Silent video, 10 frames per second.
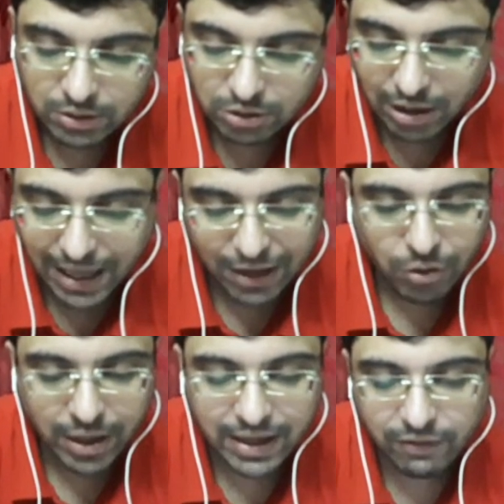so like you
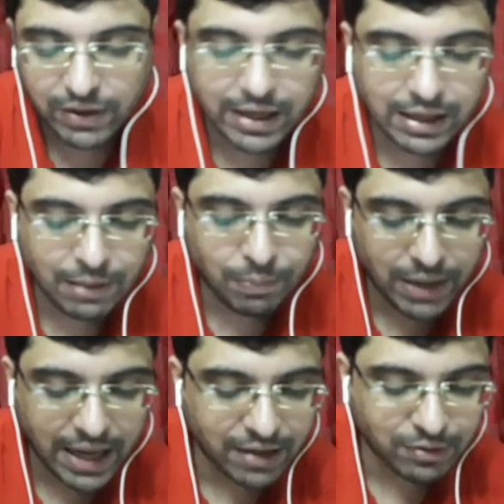can definitely
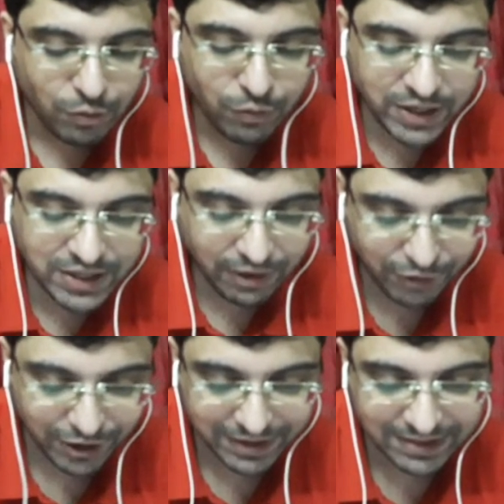play as you wish
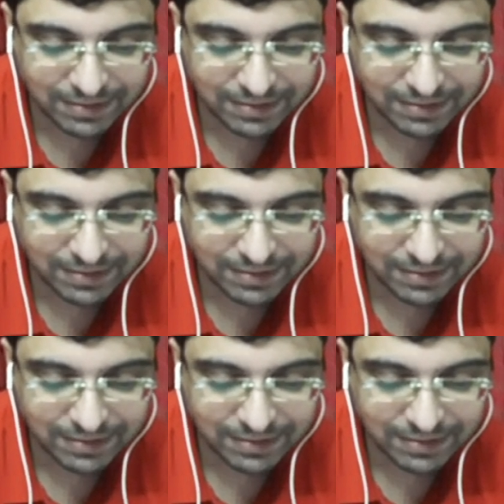after this,